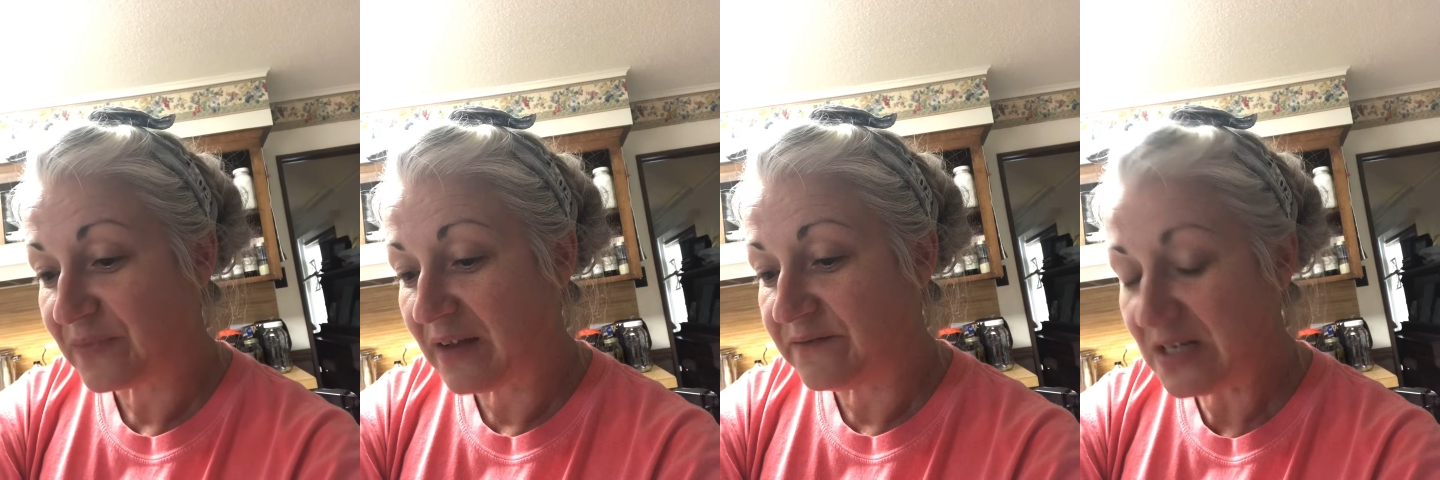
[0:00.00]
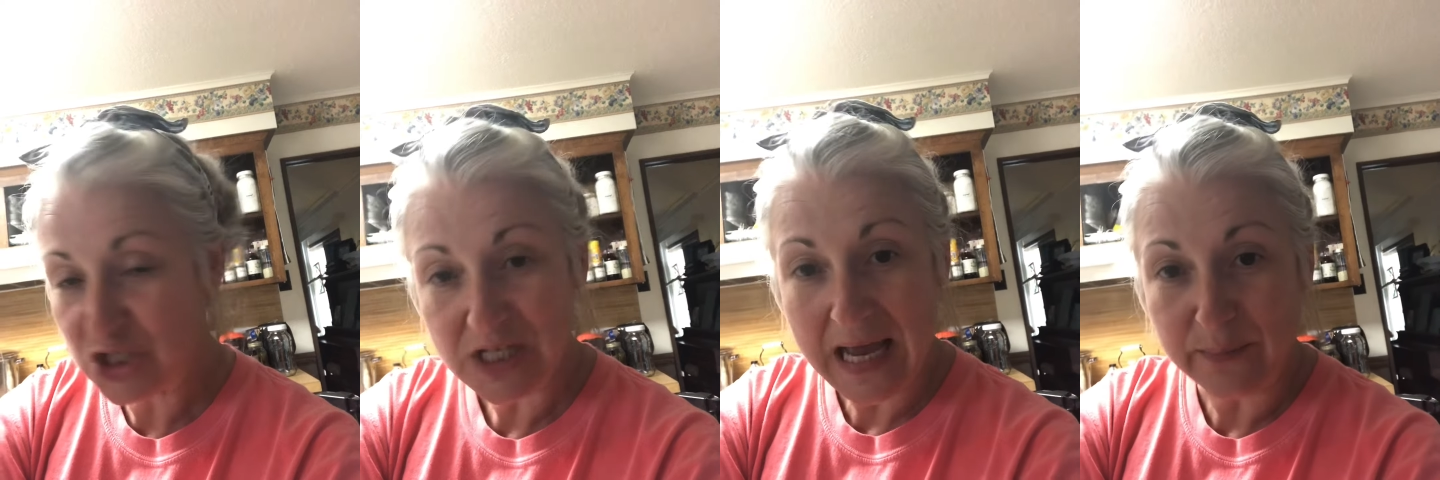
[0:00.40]

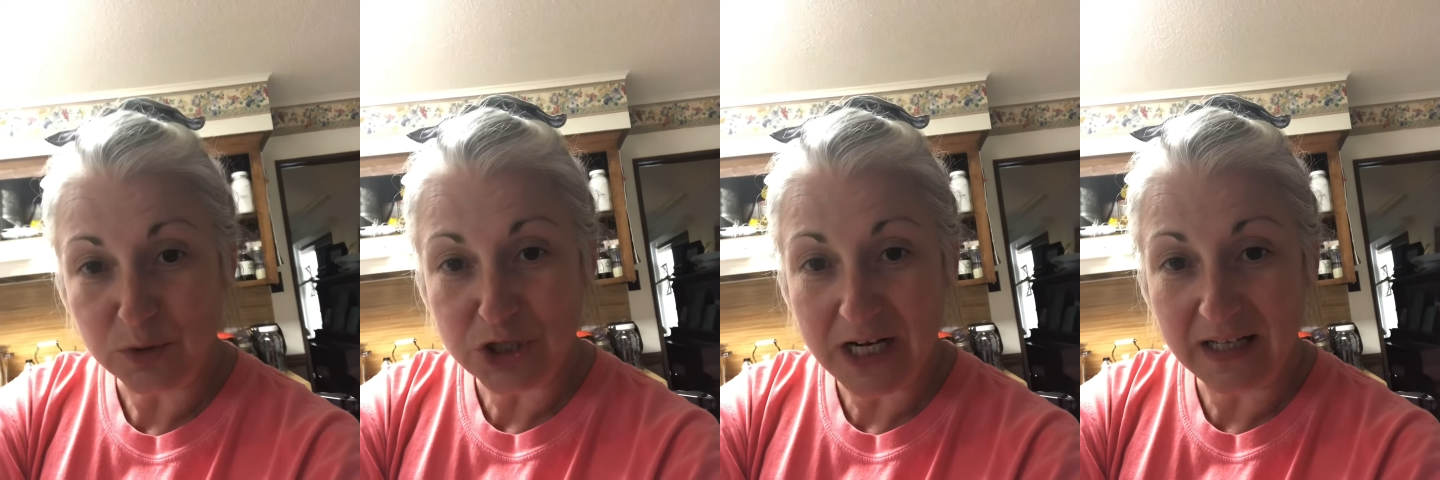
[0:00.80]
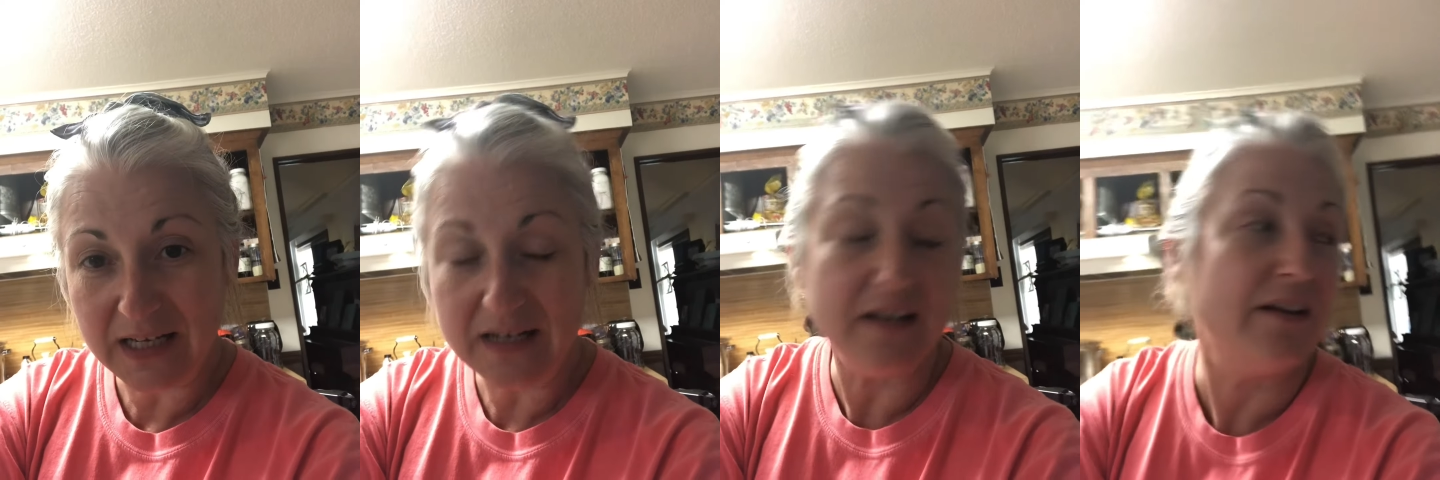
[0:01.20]
finished the apple
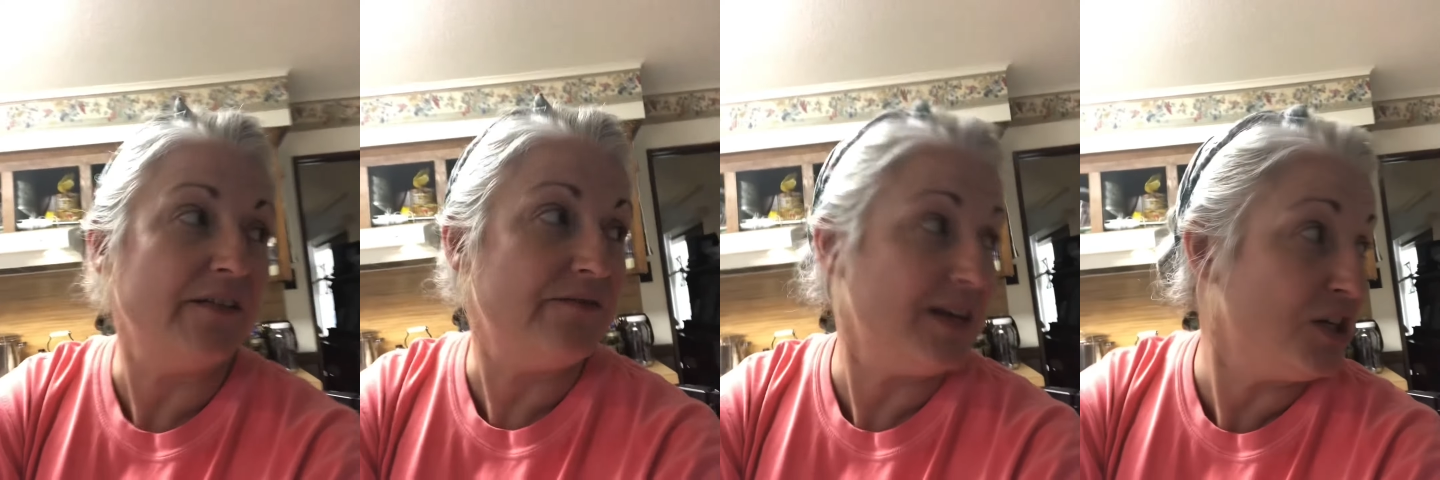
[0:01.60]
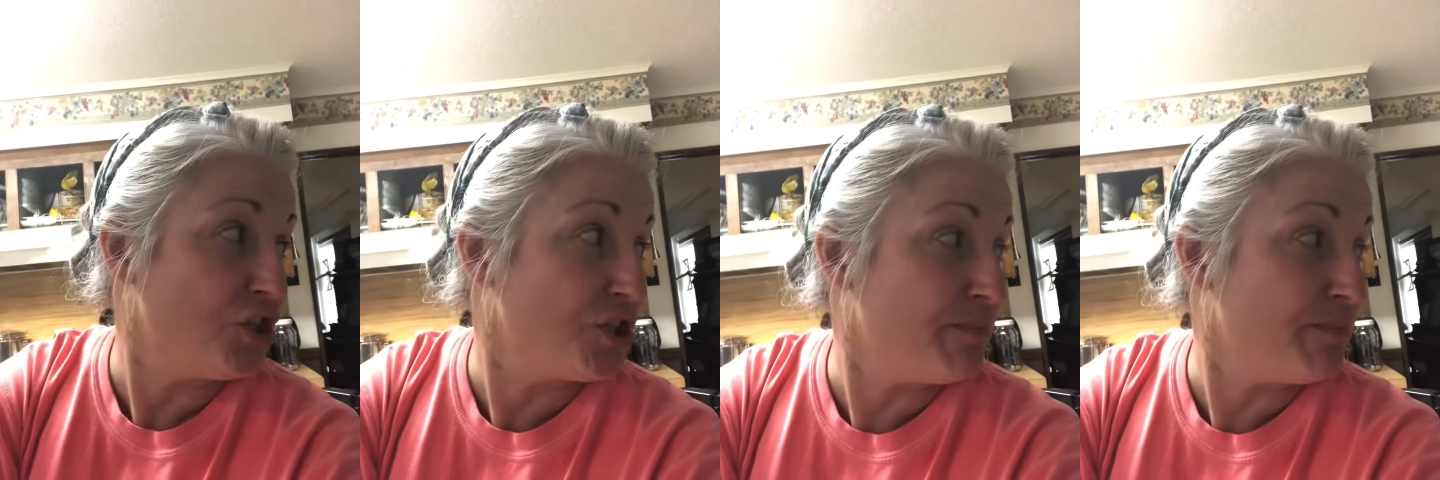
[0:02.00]
jelly, finished